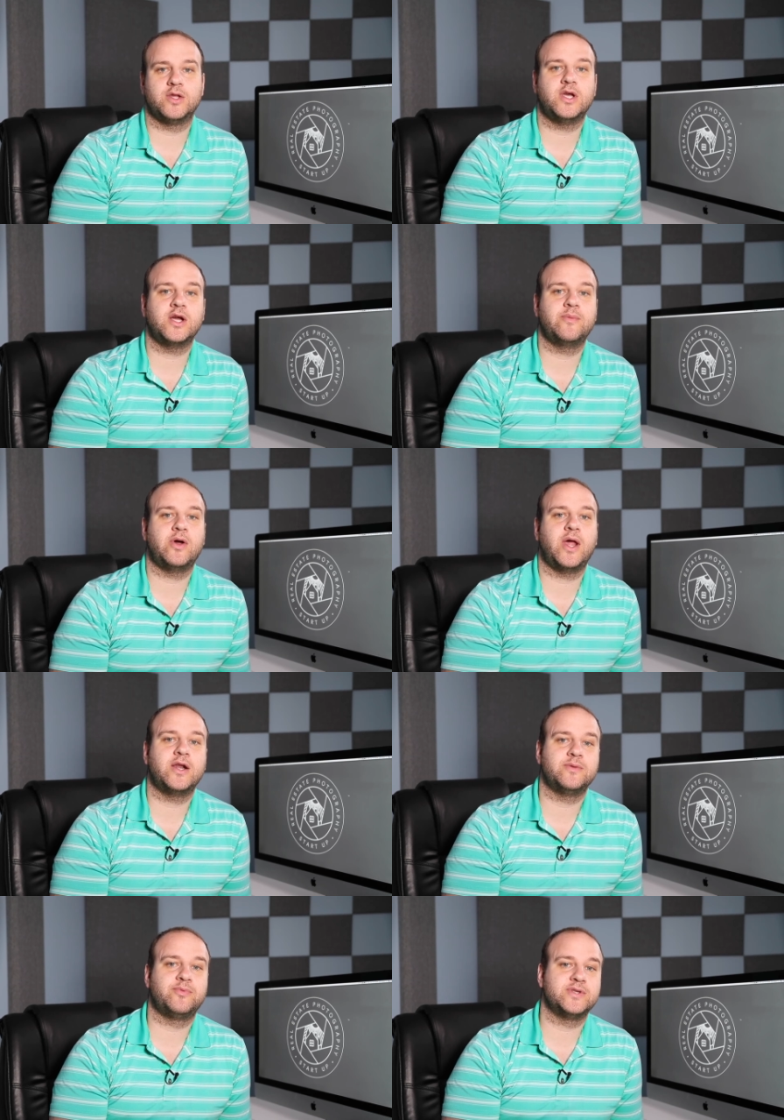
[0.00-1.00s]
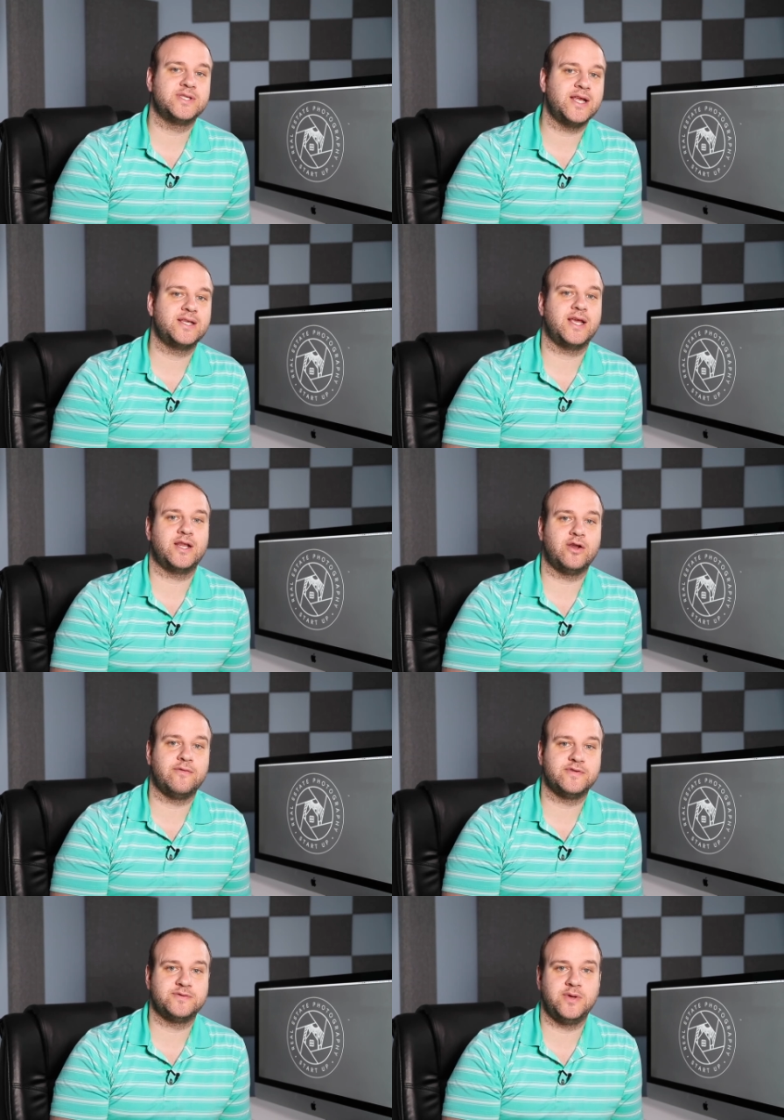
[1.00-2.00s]
I'll talk about how to present at an
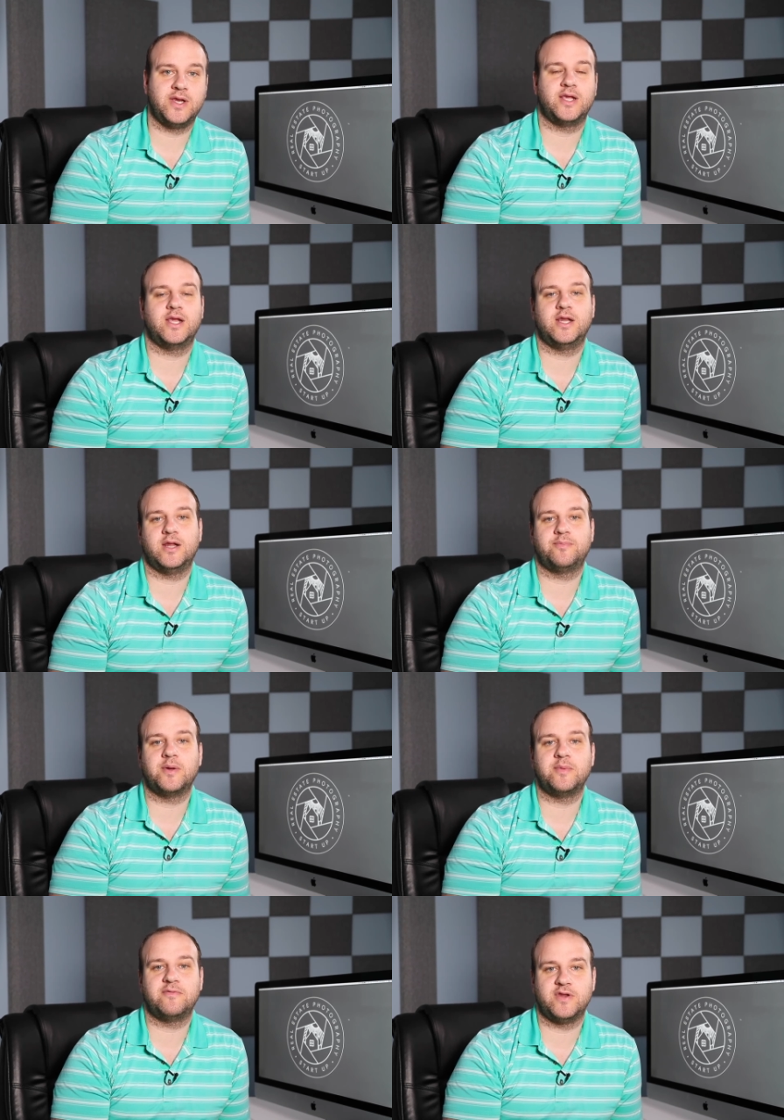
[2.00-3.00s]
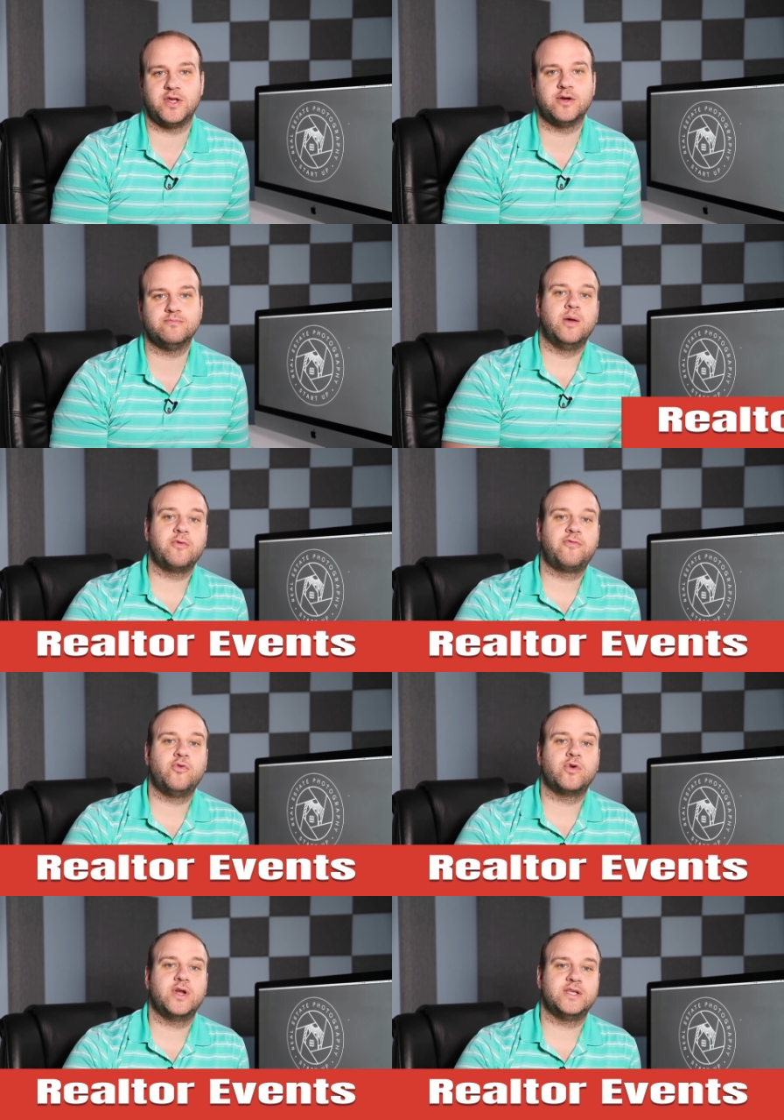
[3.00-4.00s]
office meeting in an upcoming video. Number
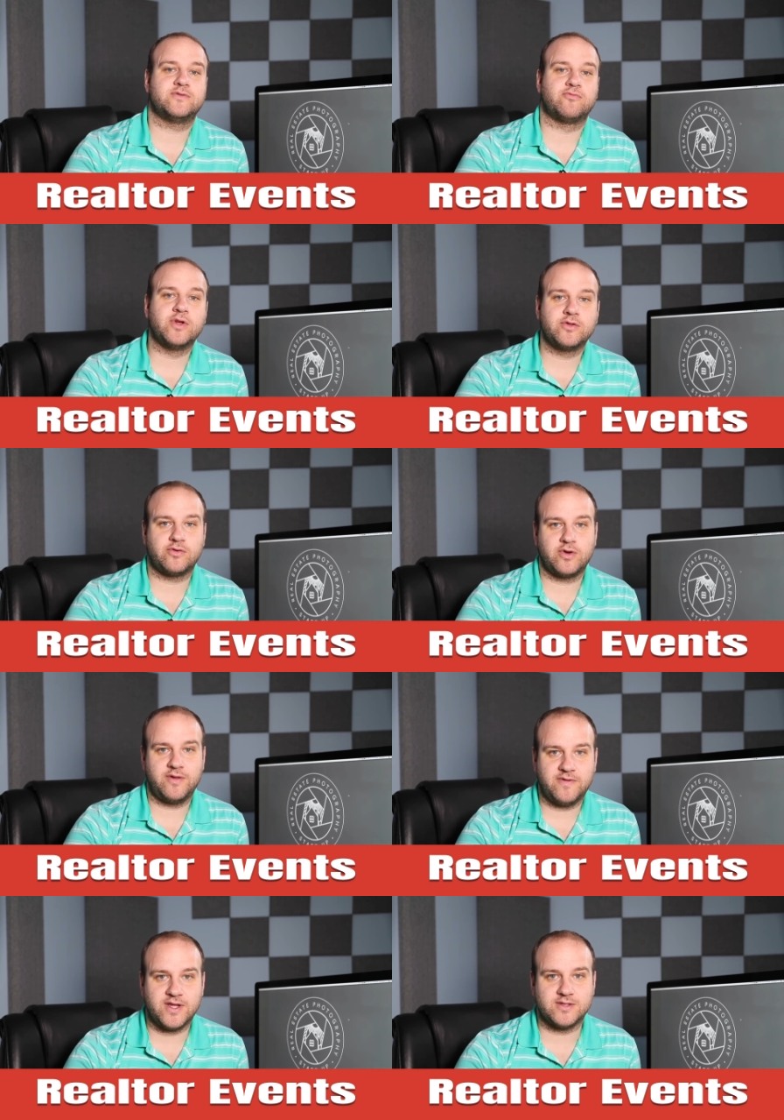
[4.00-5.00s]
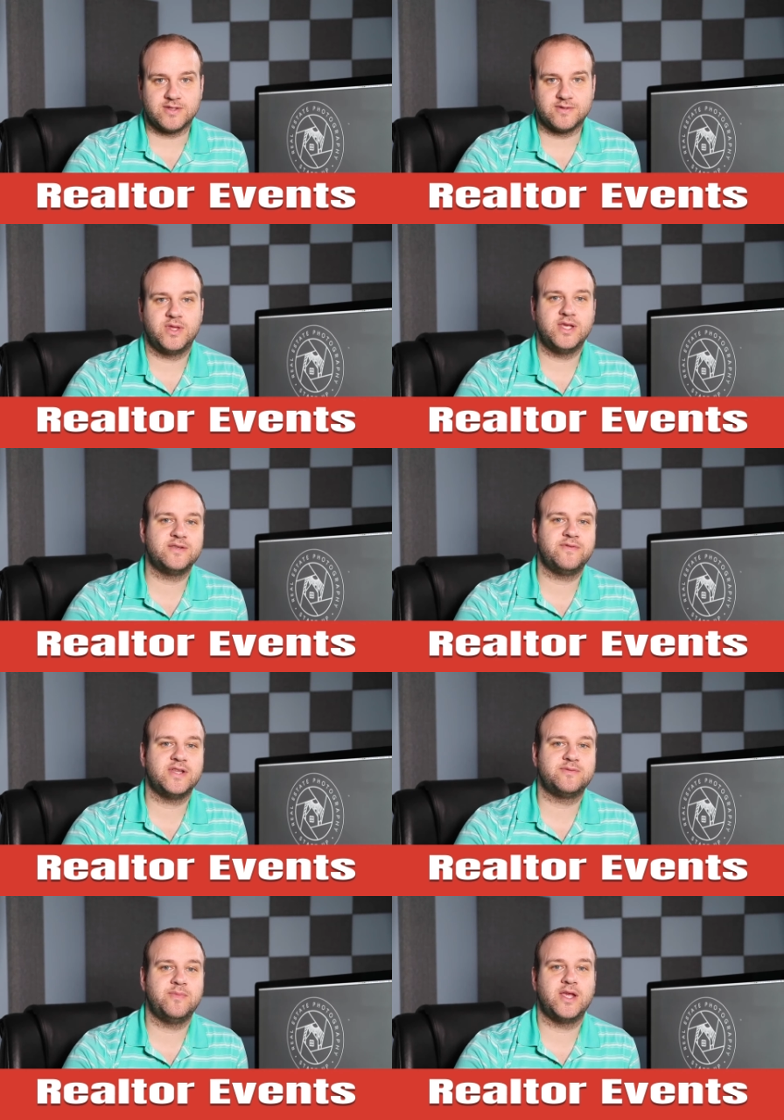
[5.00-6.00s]
4 is Realtor Events. These
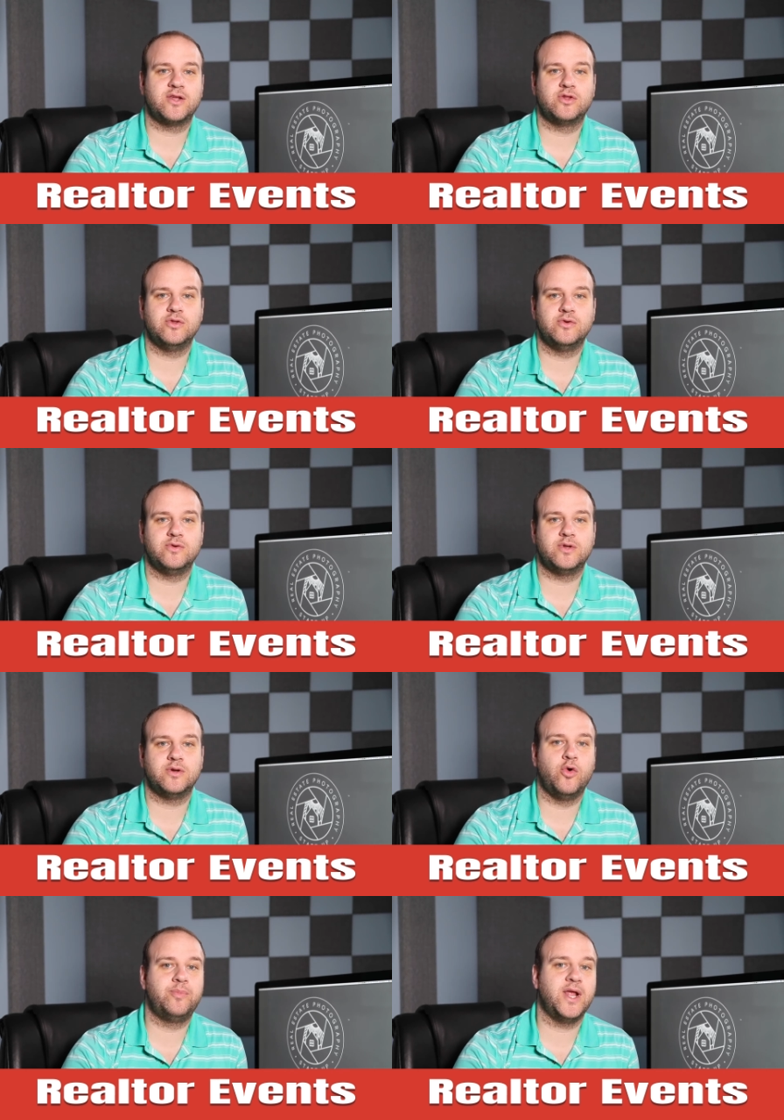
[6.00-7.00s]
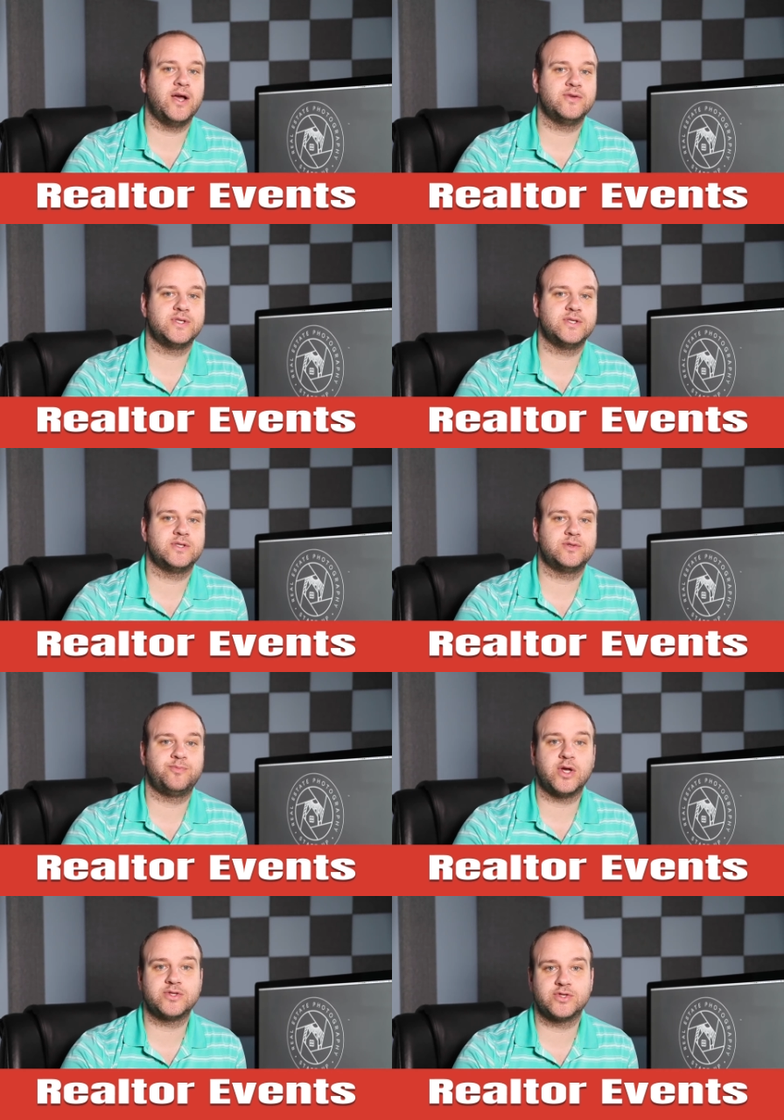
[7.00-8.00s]
events may include open houses,
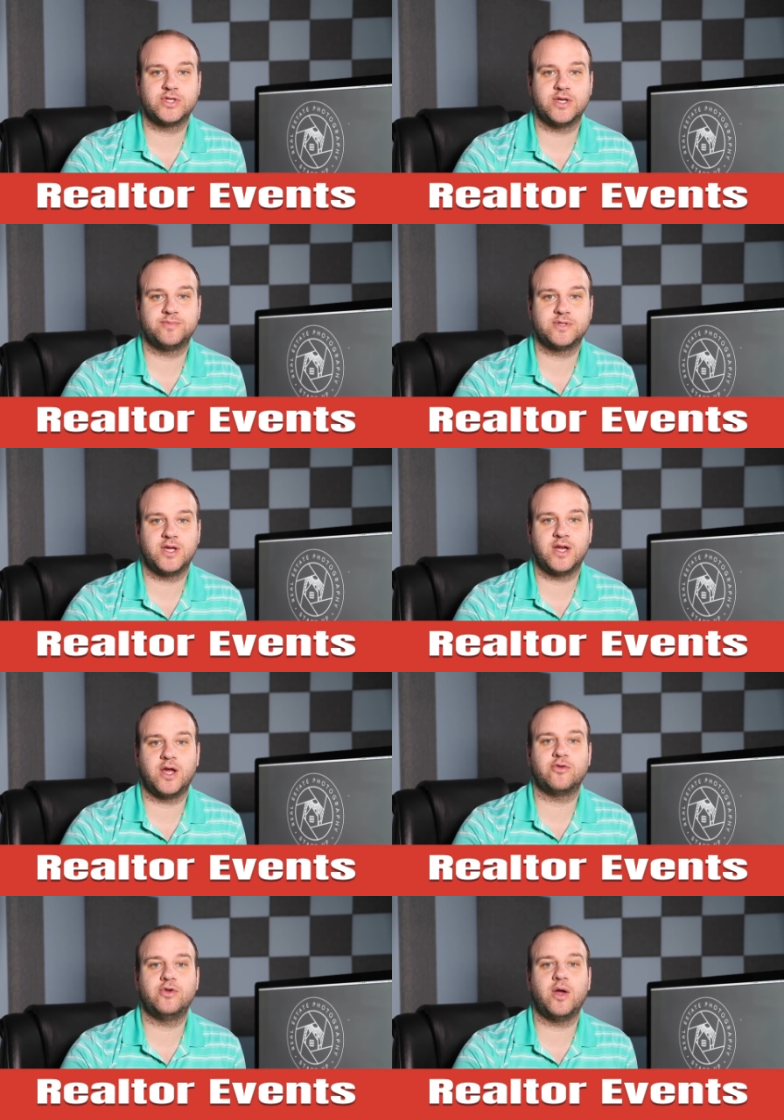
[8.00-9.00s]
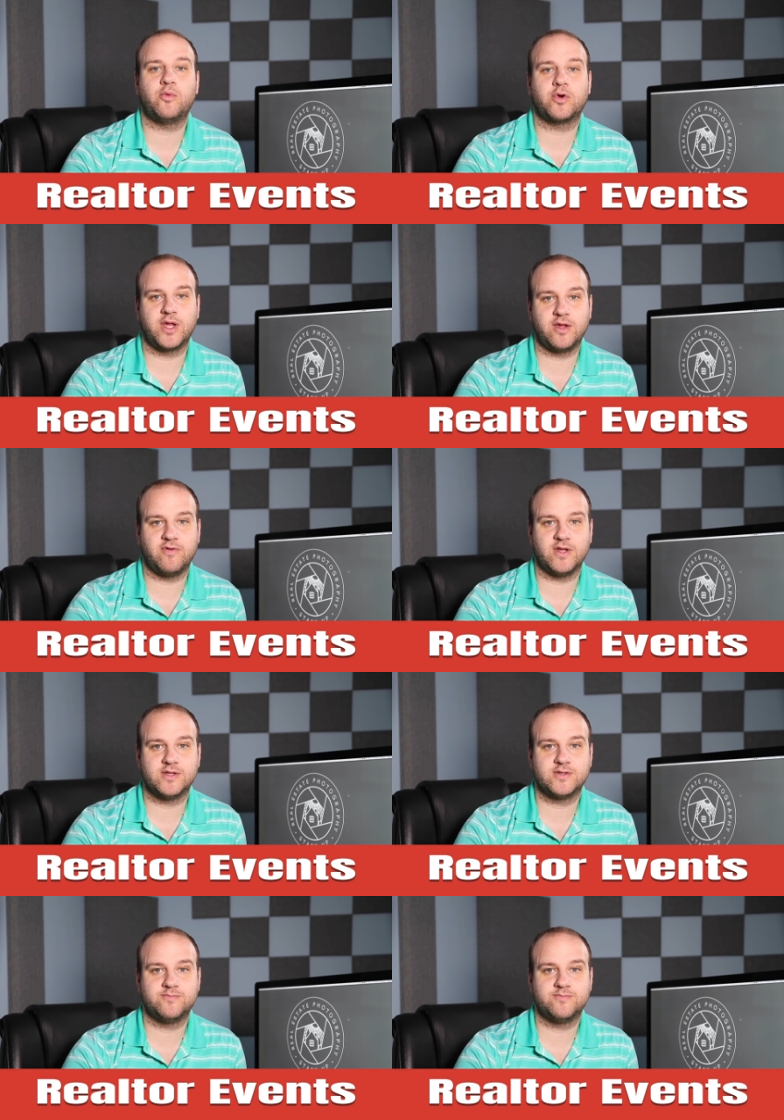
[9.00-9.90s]
sponsorships, and other networking events.